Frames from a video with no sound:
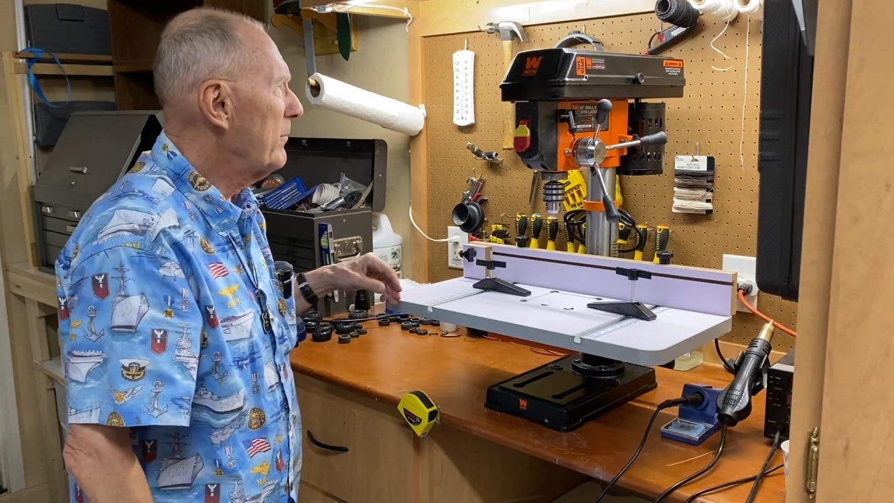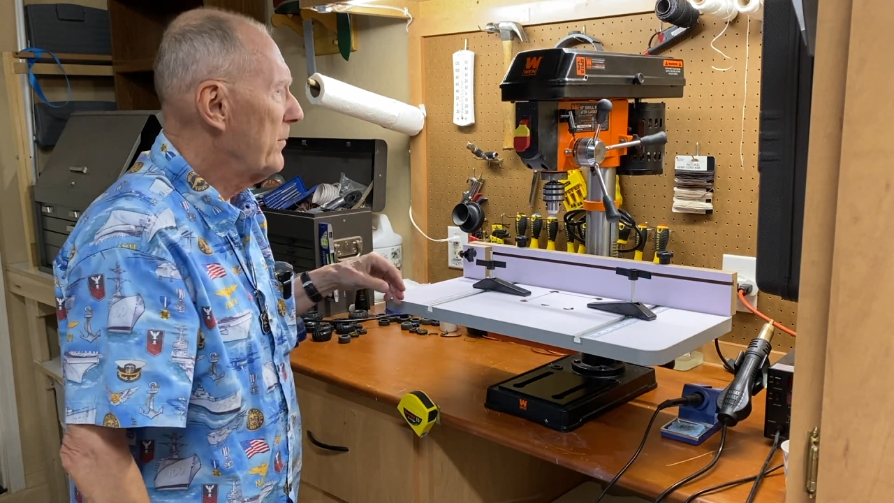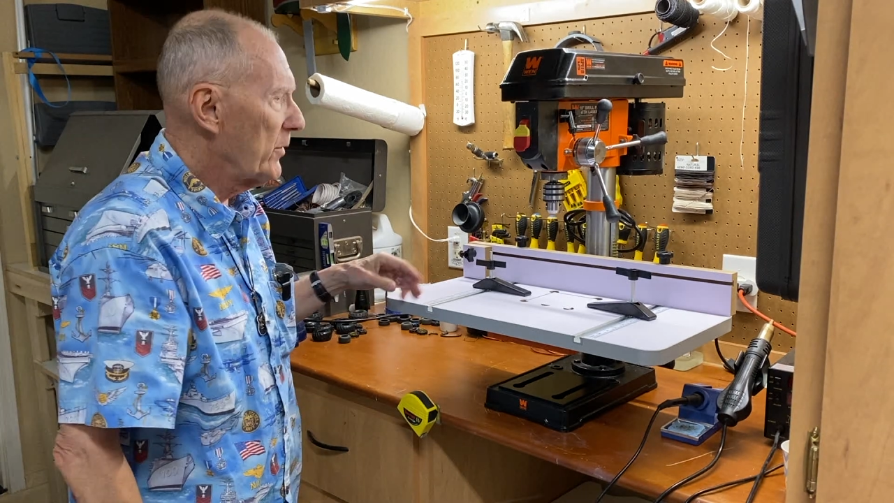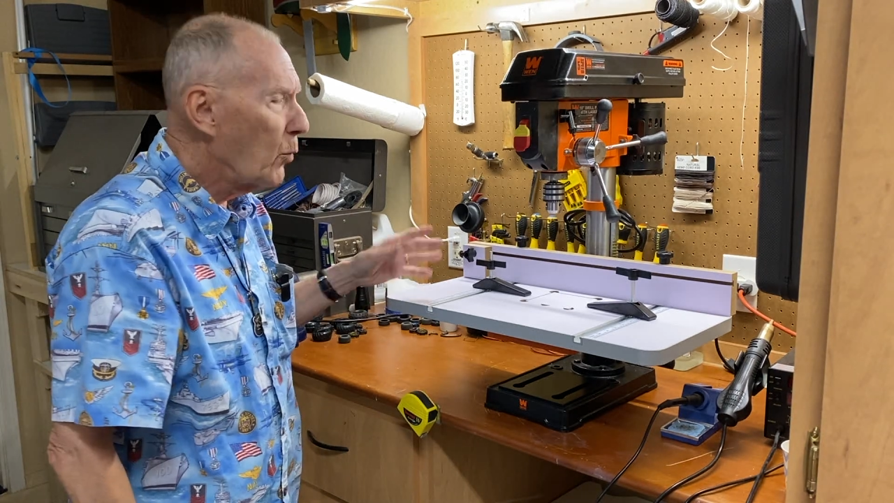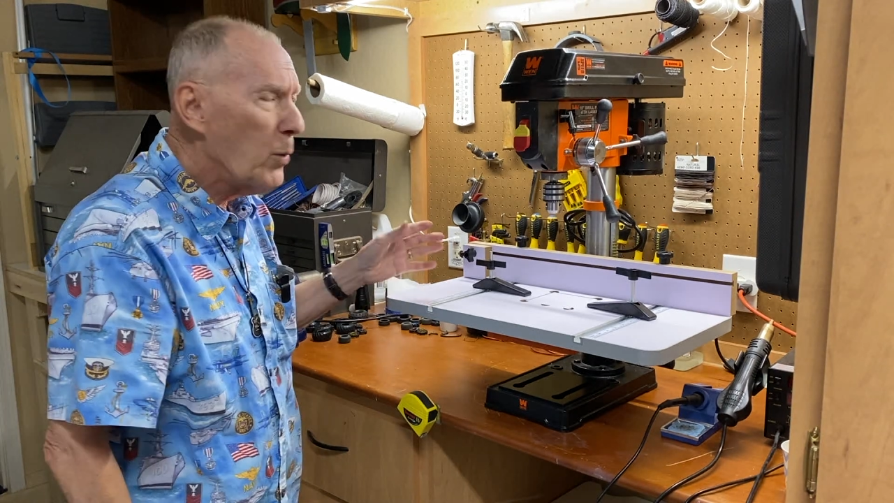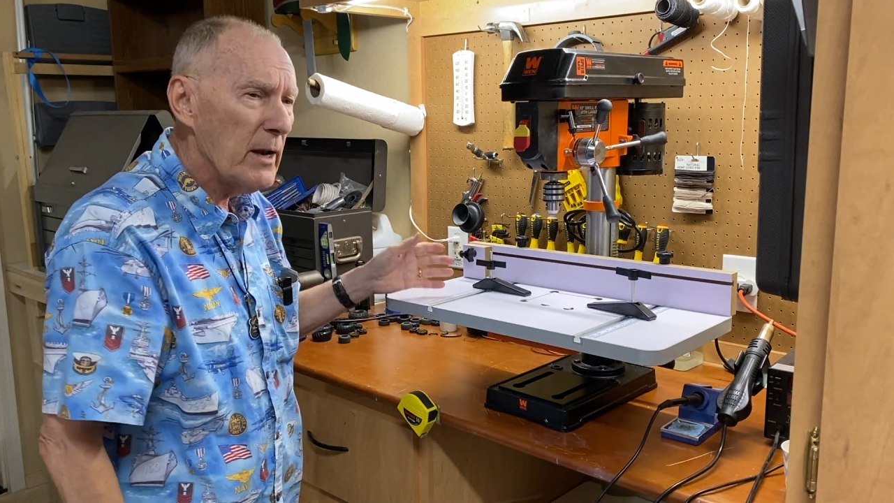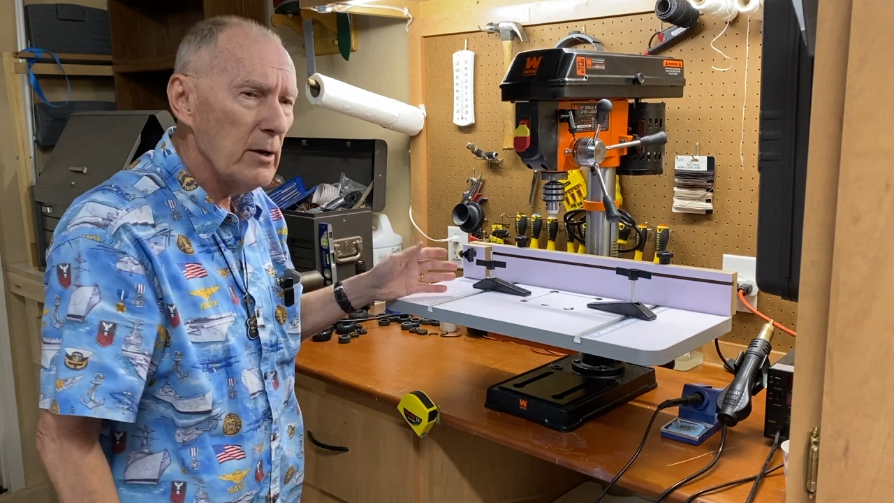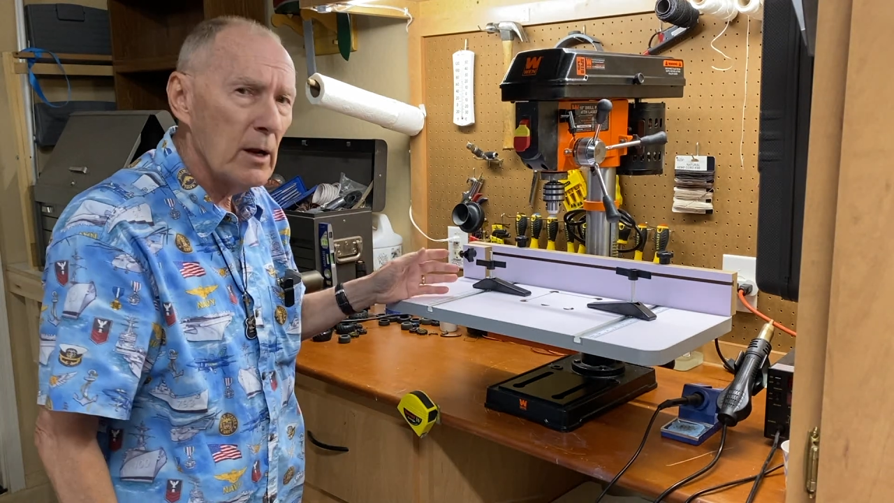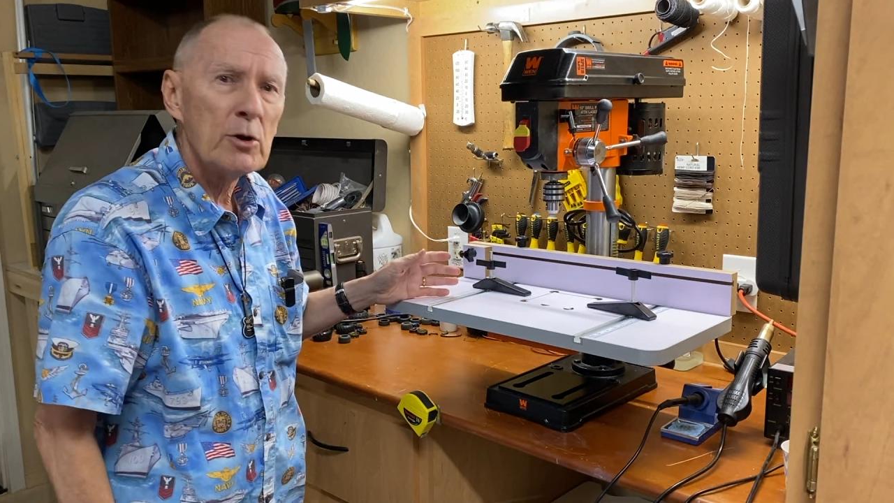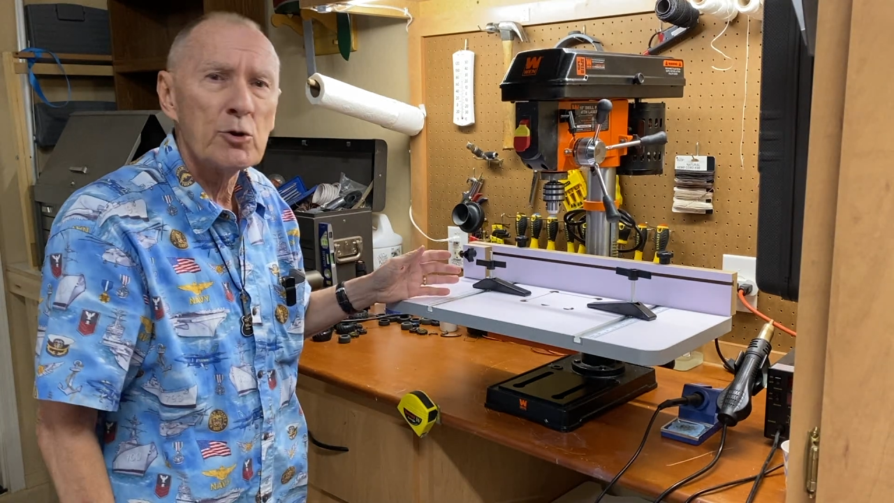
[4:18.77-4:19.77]
Wen
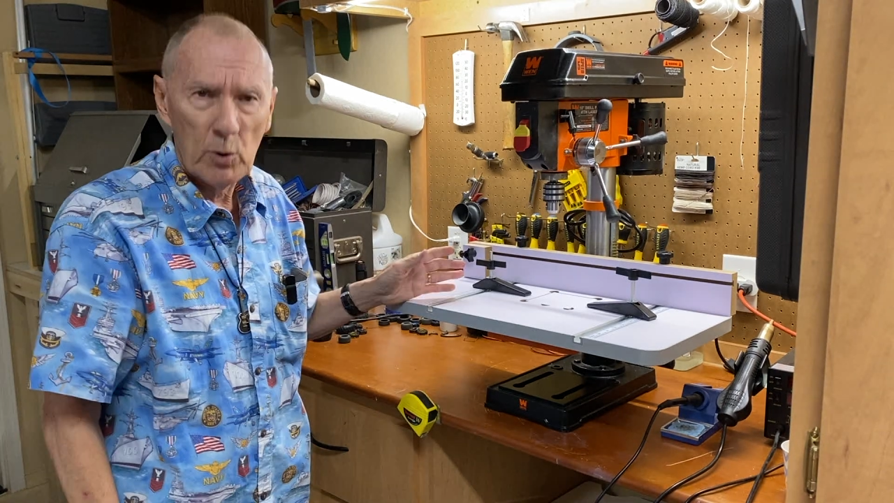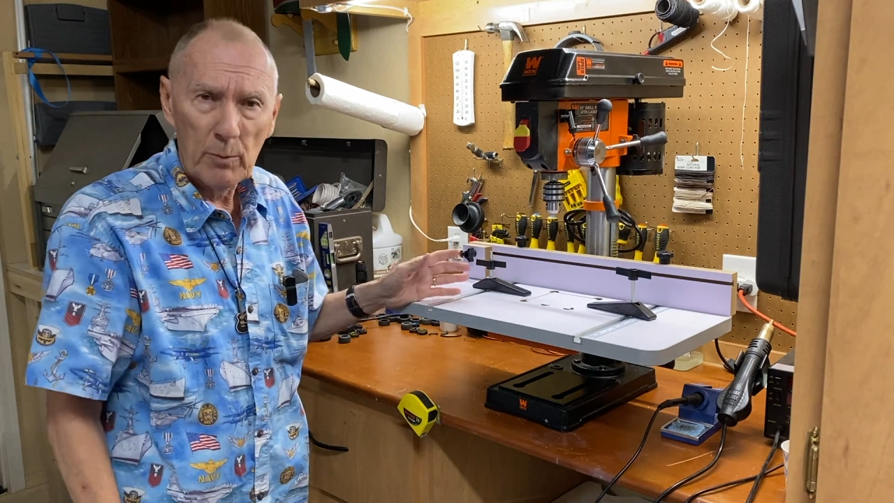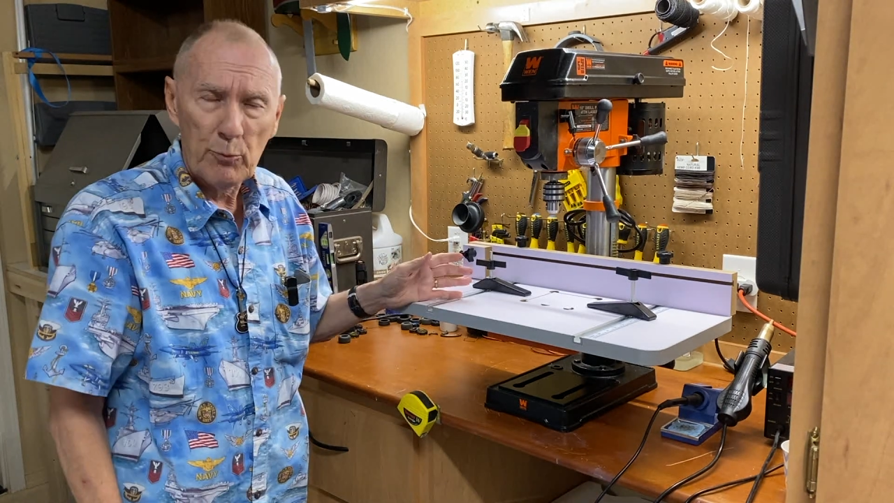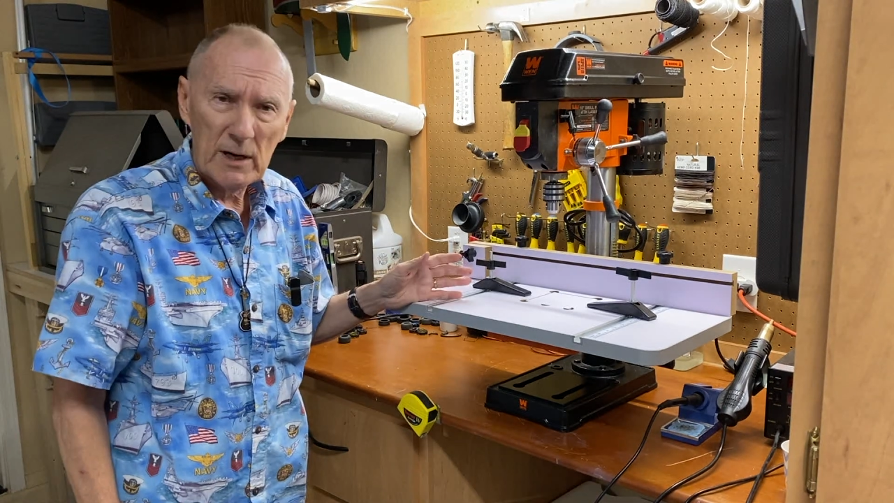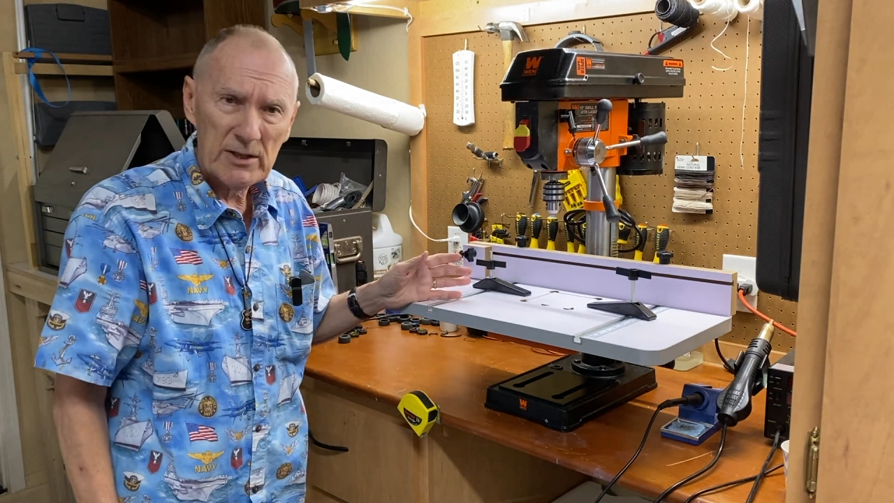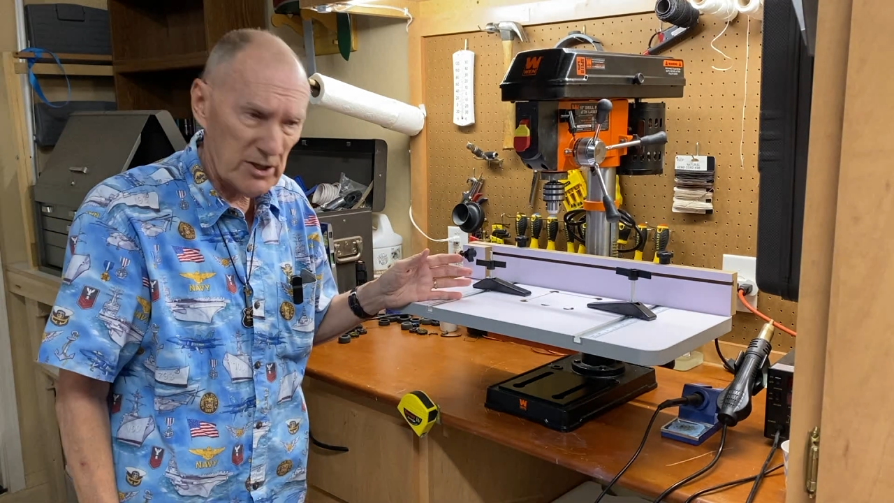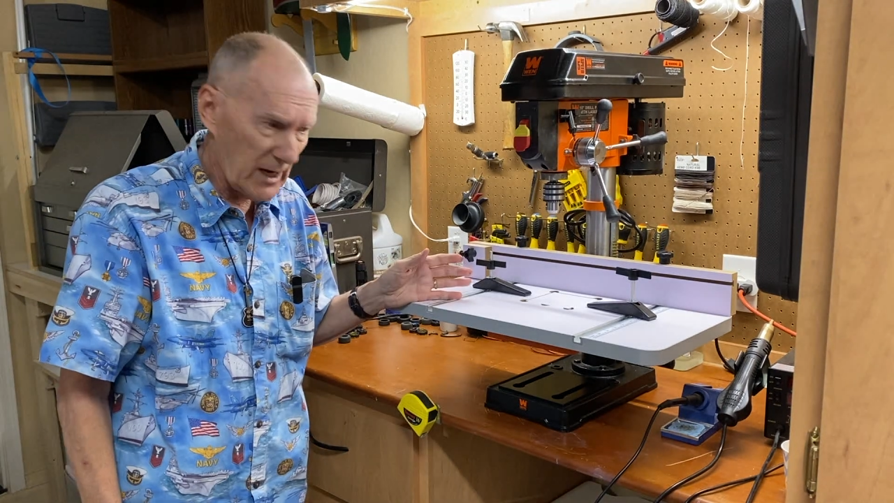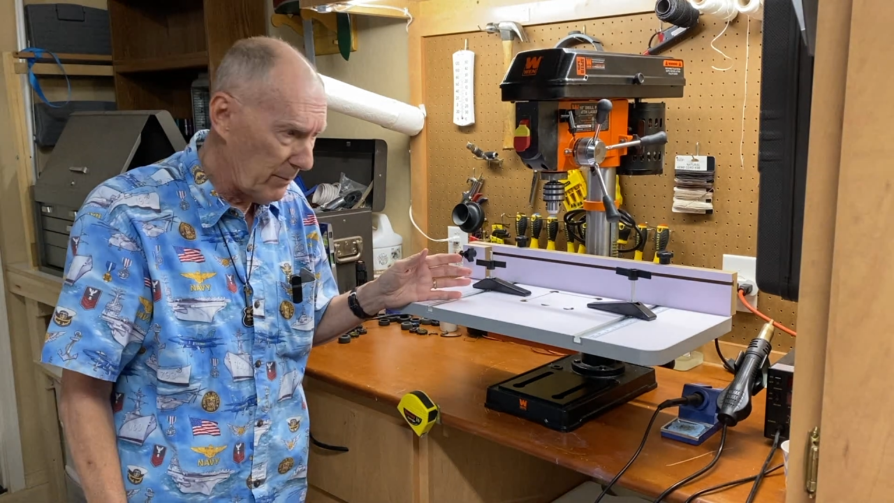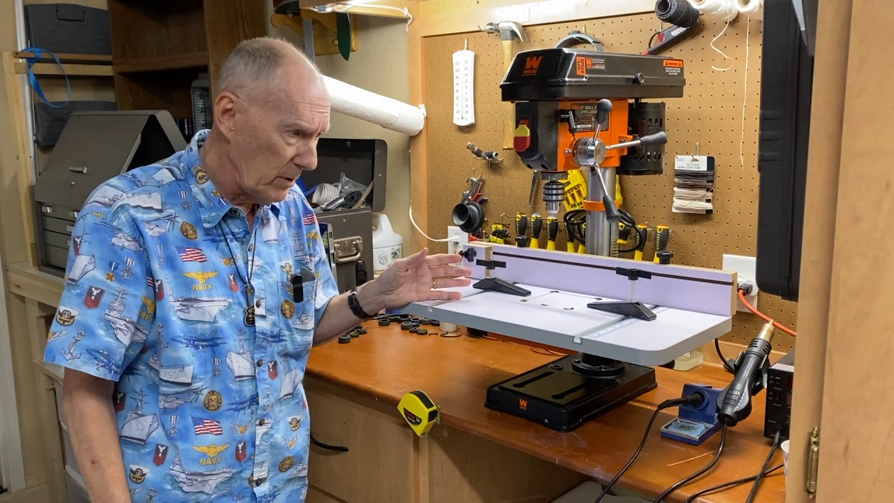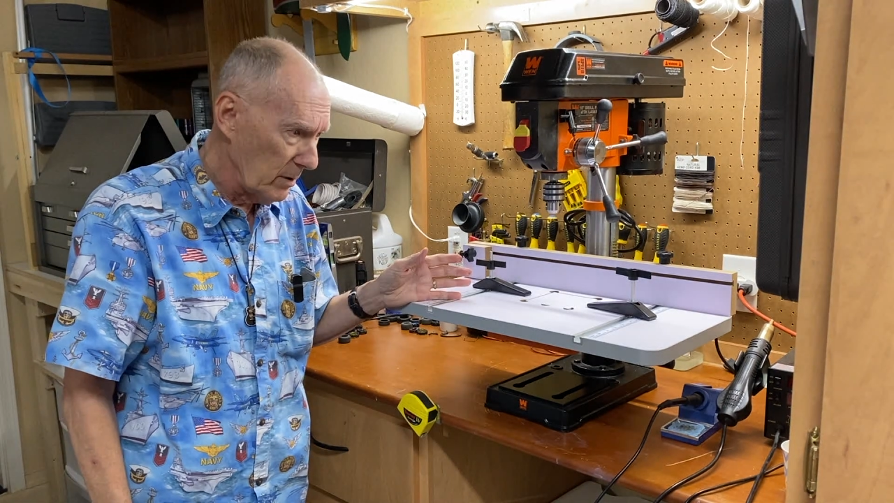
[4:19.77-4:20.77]
drill press
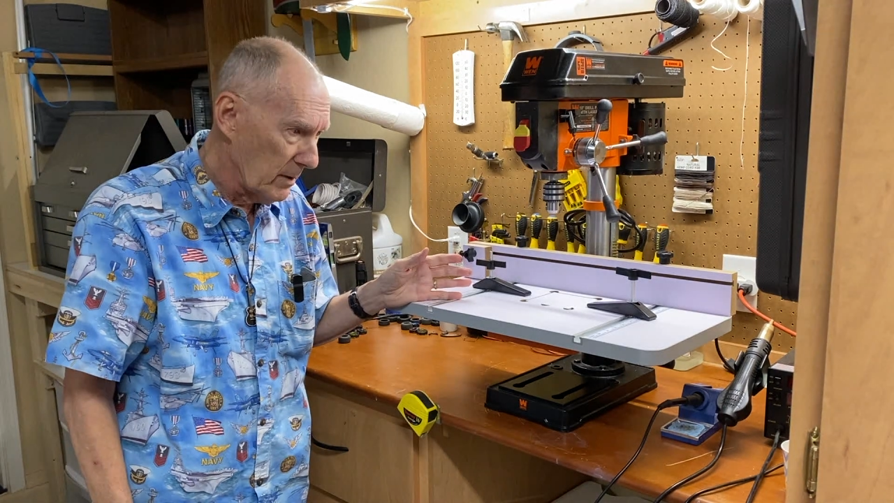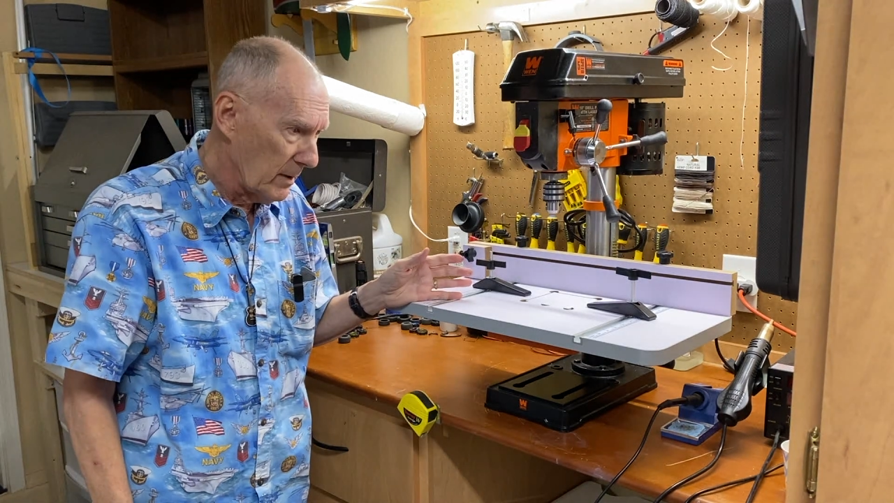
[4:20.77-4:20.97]
table.